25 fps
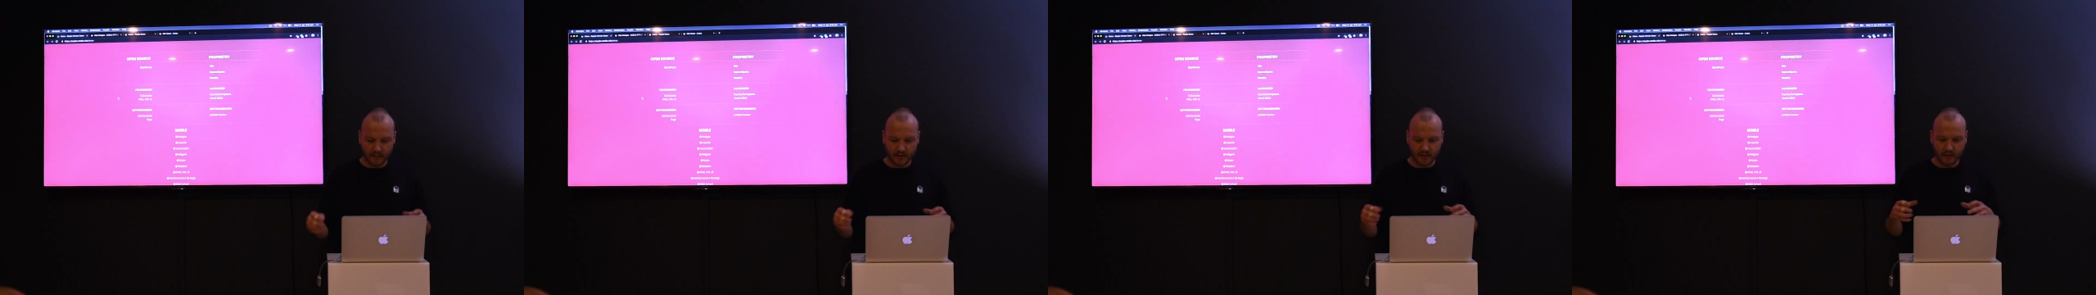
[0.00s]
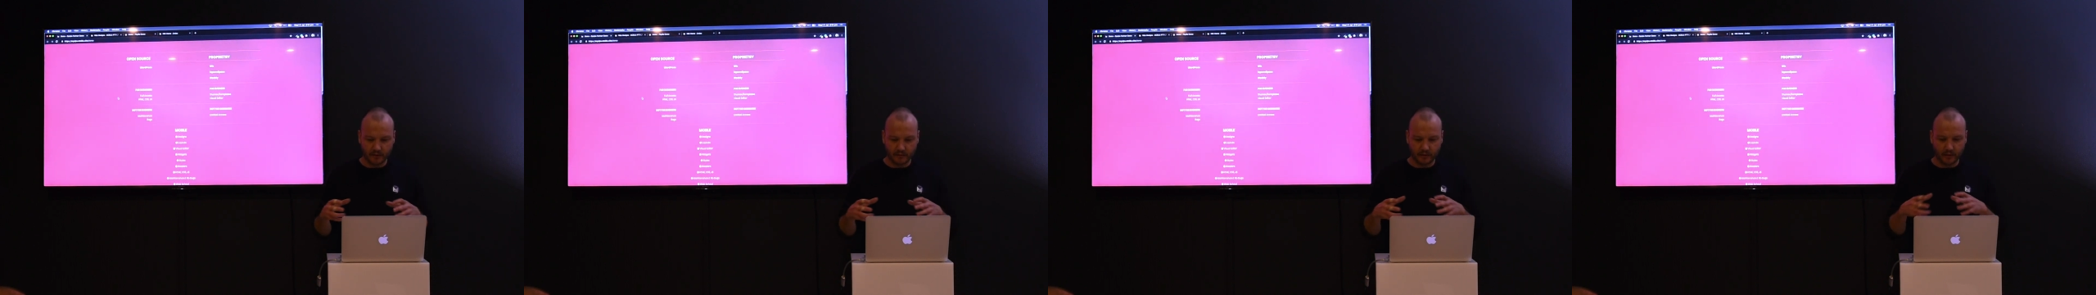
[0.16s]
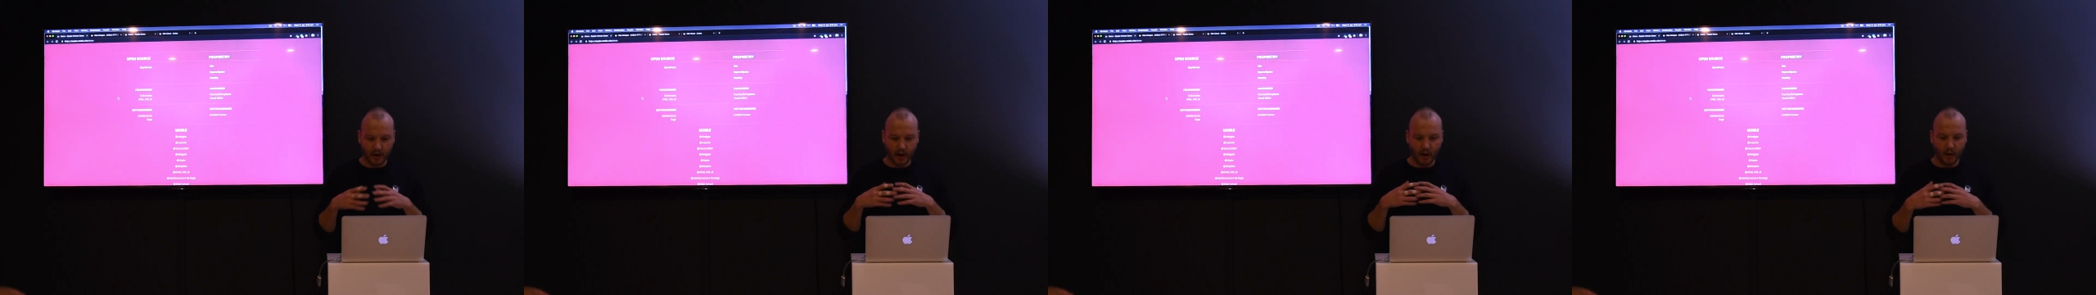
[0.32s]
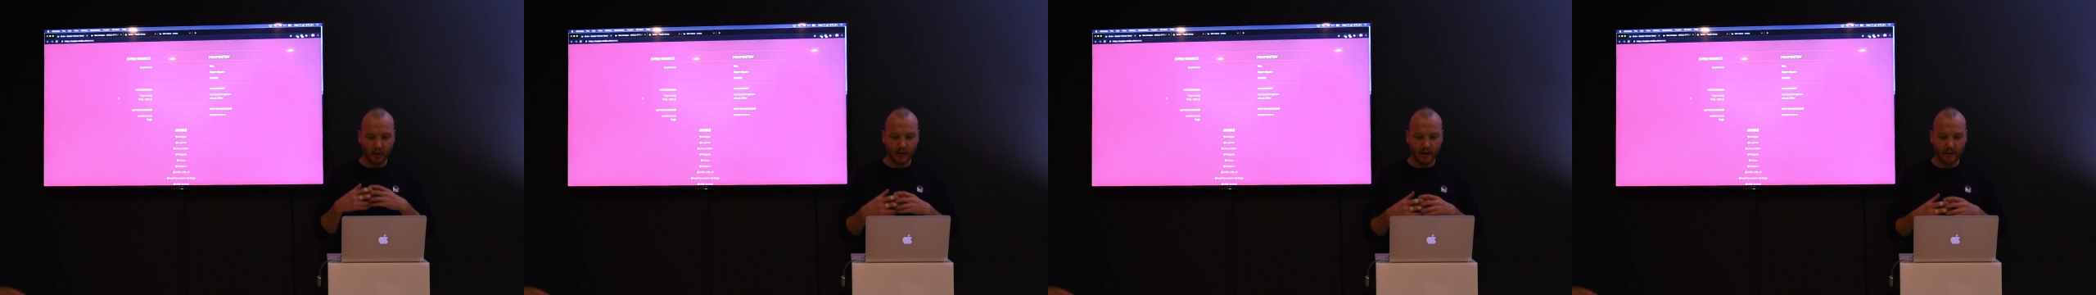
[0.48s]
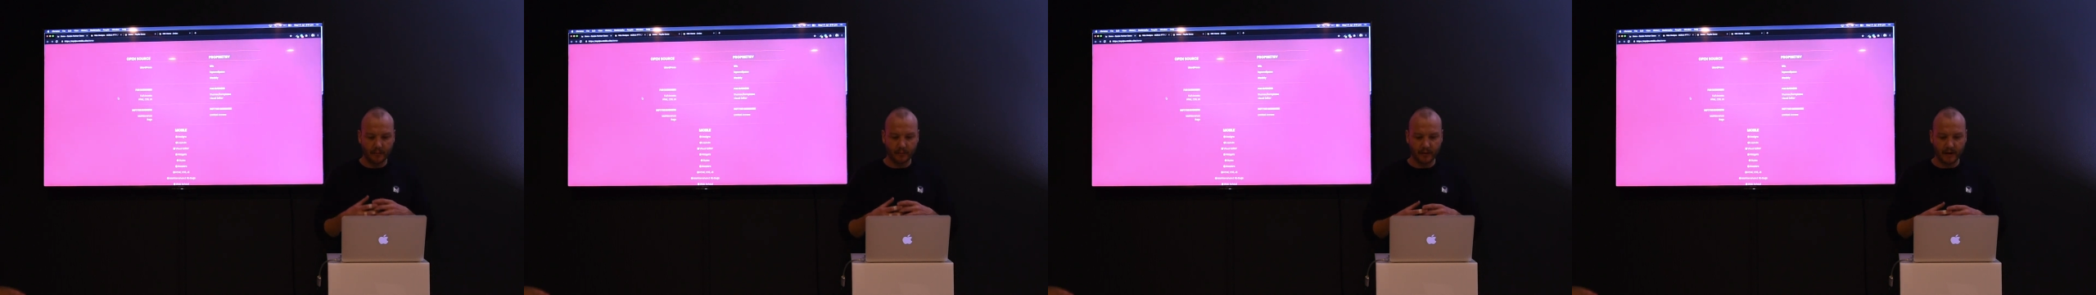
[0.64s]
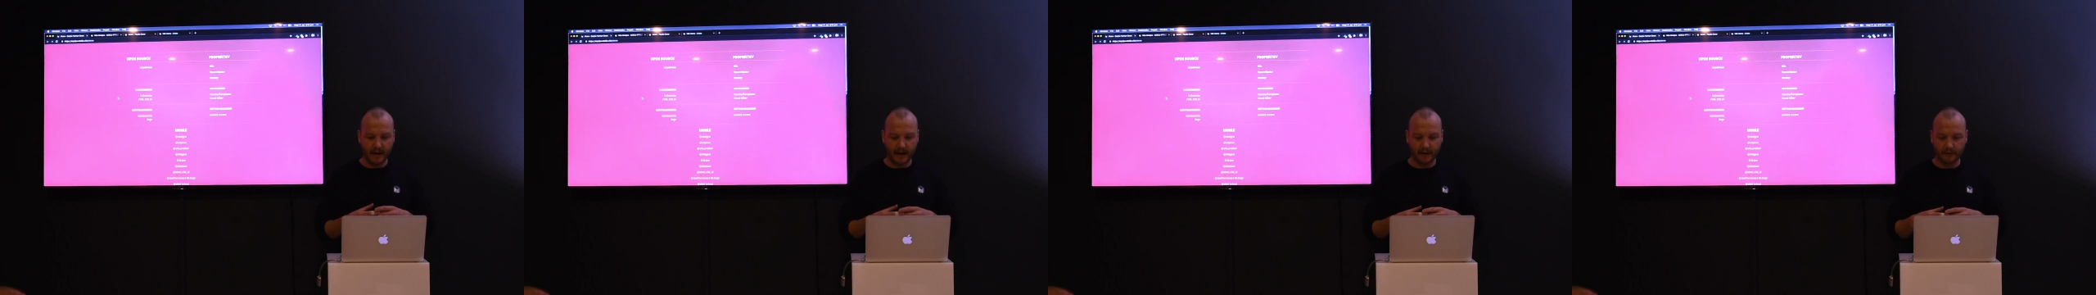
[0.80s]
sort of lower
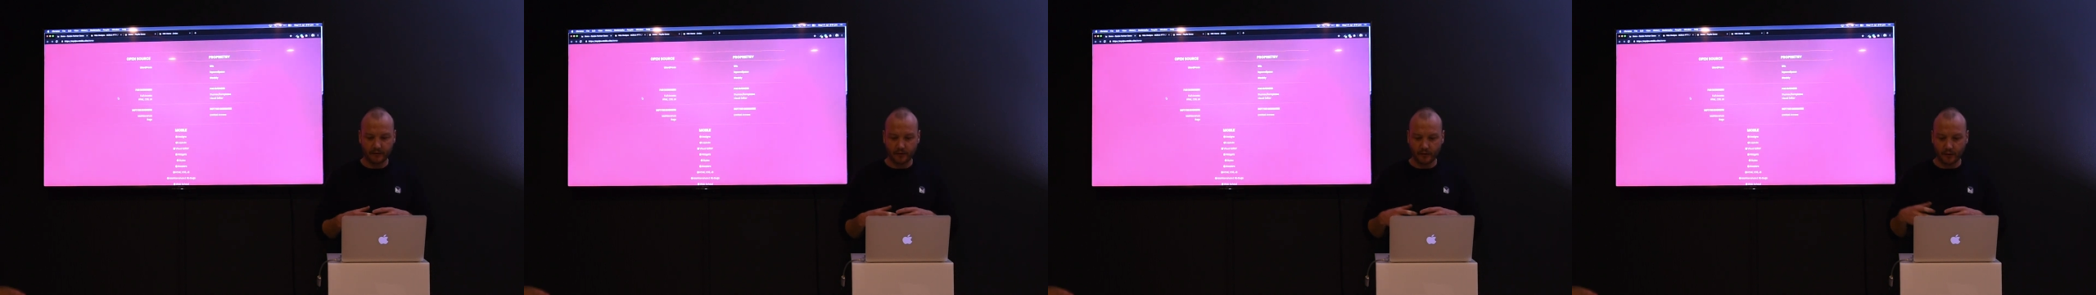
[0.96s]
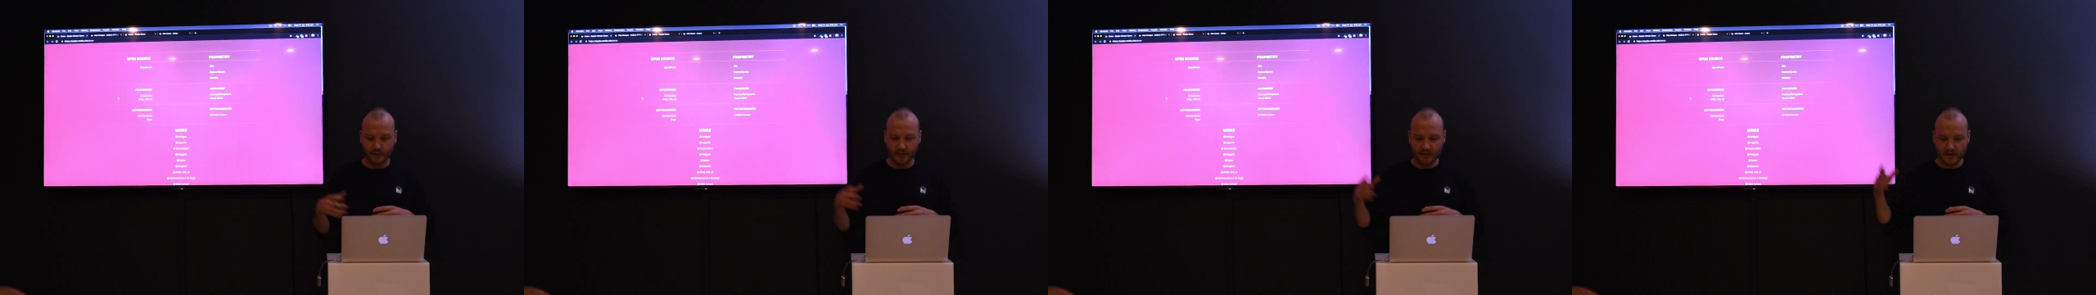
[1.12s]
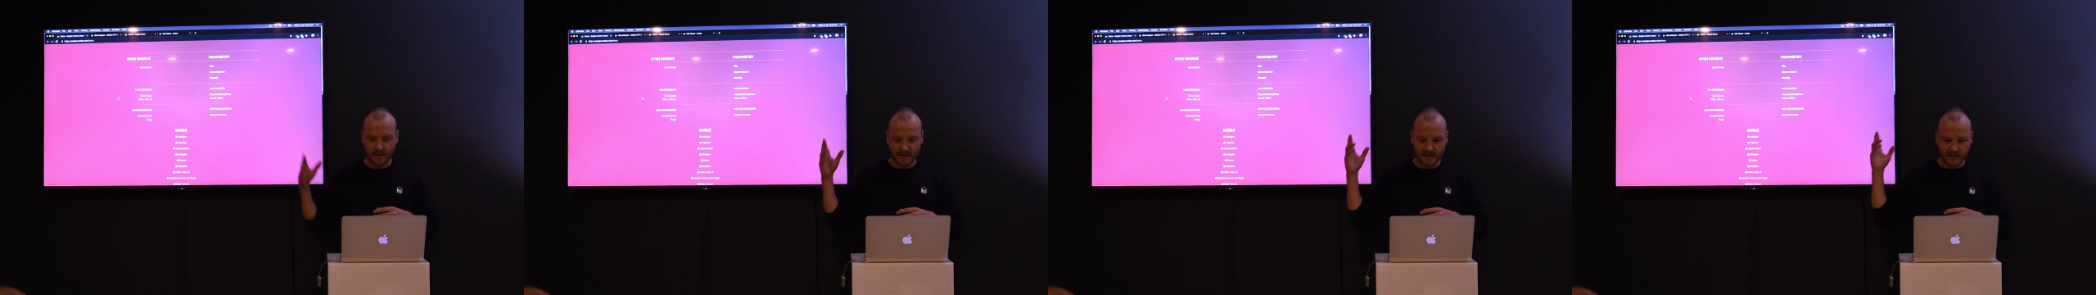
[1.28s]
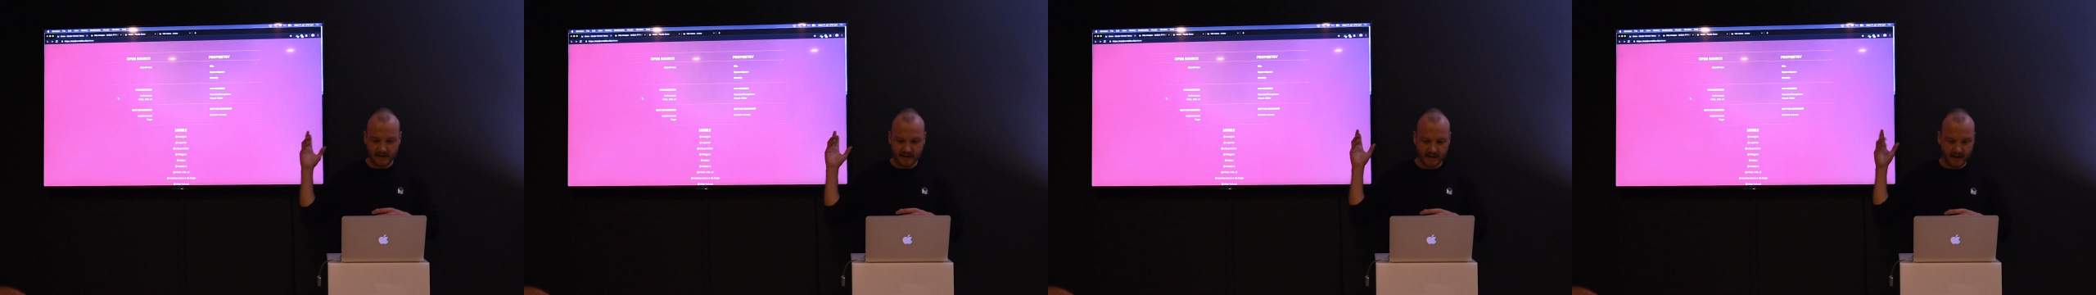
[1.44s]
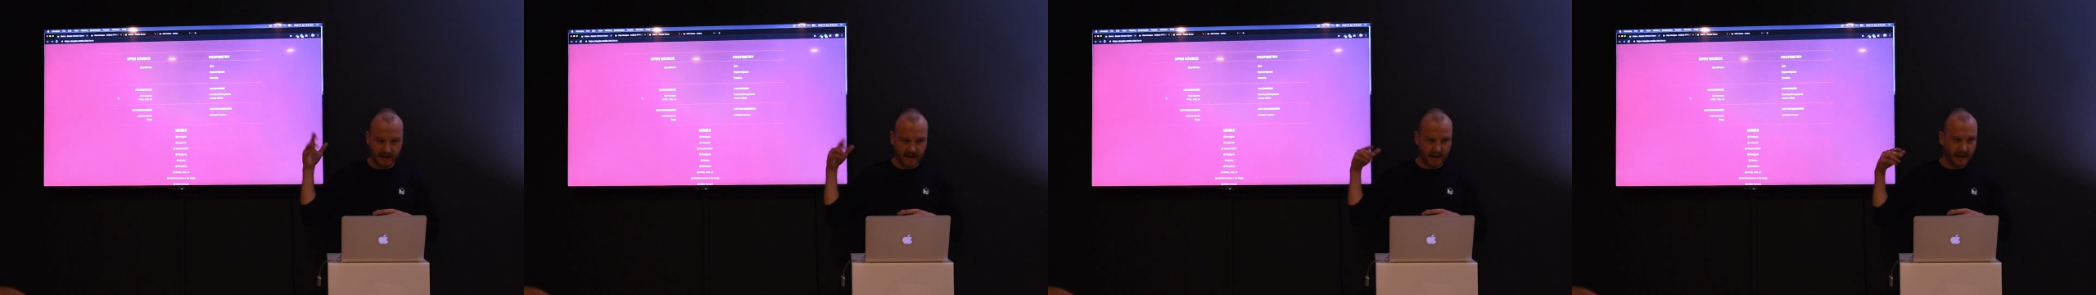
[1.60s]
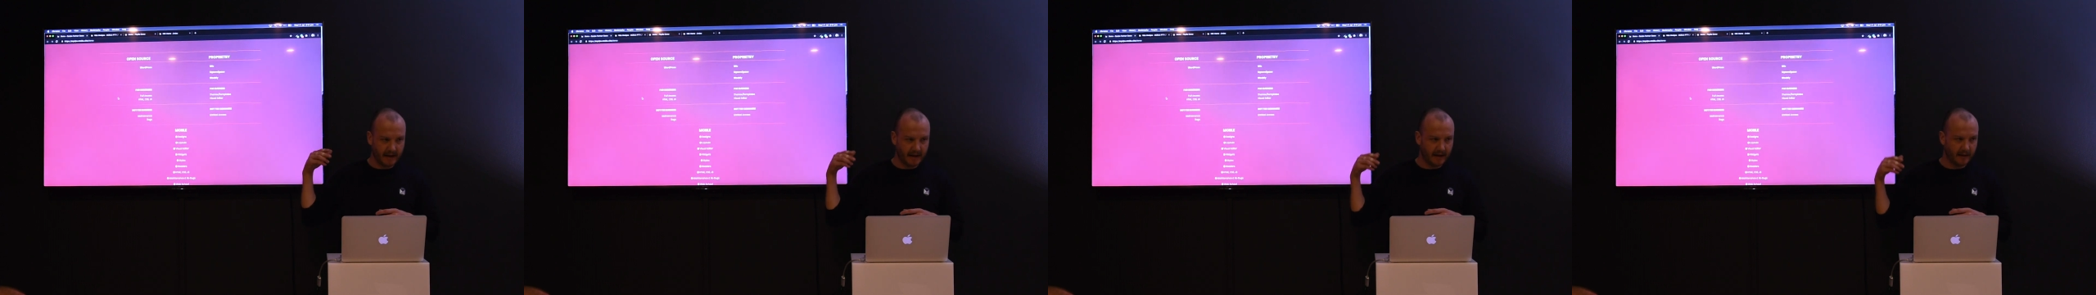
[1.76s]
end platforms. You can
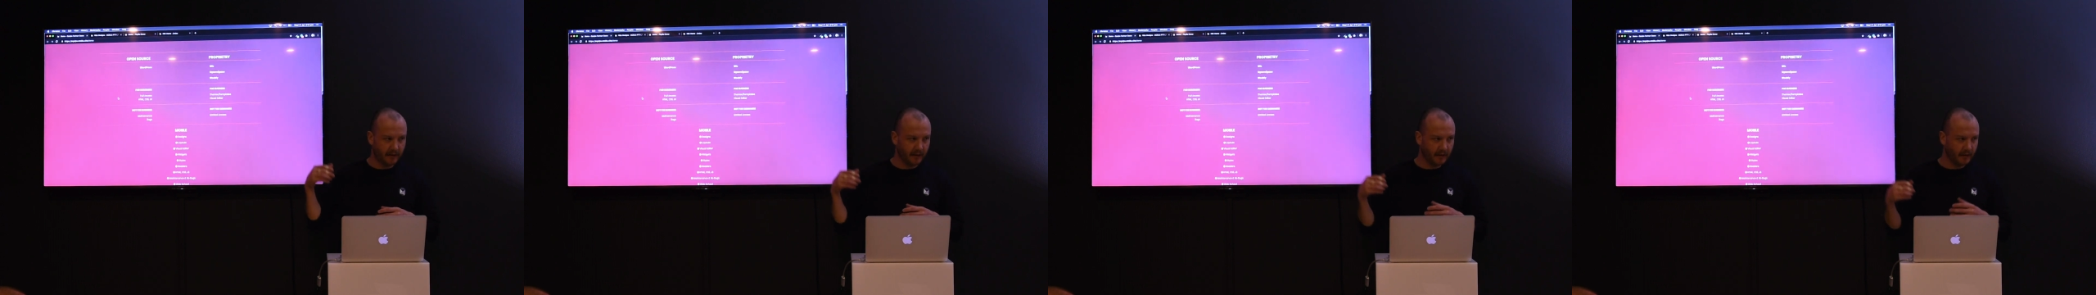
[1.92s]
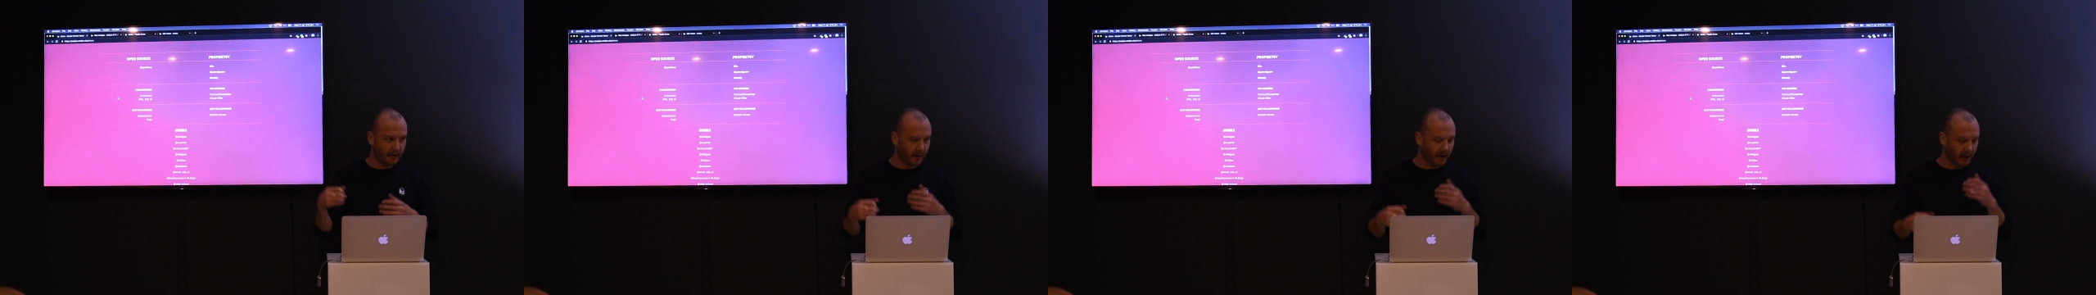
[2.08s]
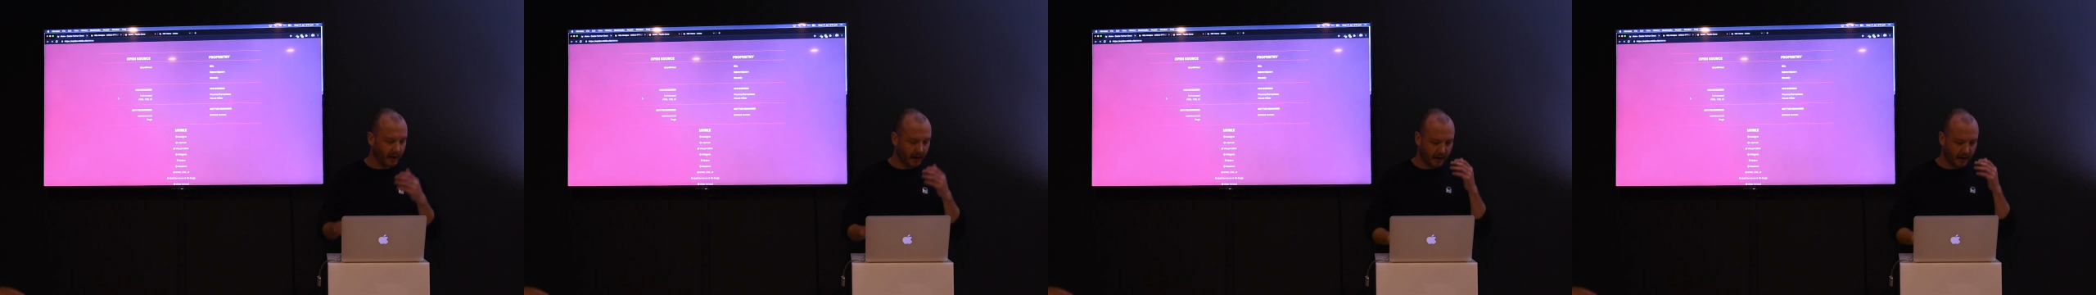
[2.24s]
see here,